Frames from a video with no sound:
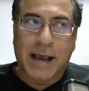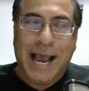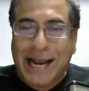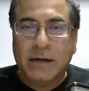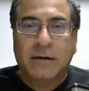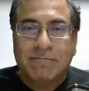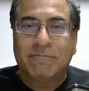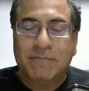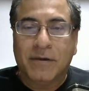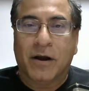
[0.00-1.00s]

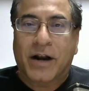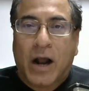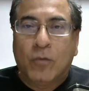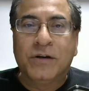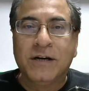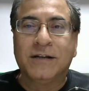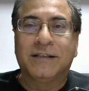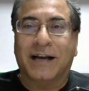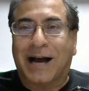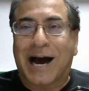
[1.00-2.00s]
and rounded
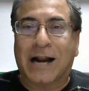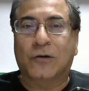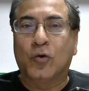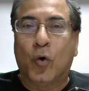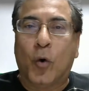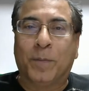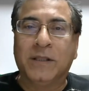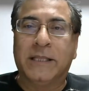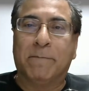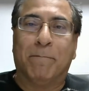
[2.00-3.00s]
the car to
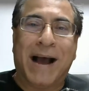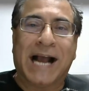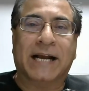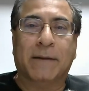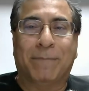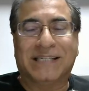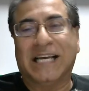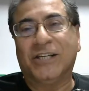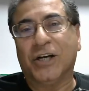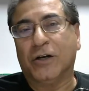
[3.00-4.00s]
open the back
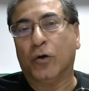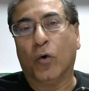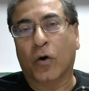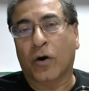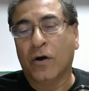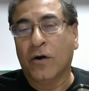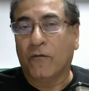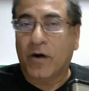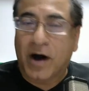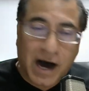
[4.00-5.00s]
passenger door
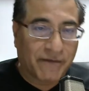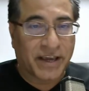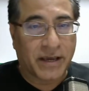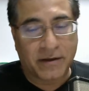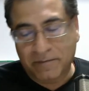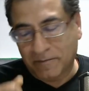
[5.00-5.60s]
for Harvey,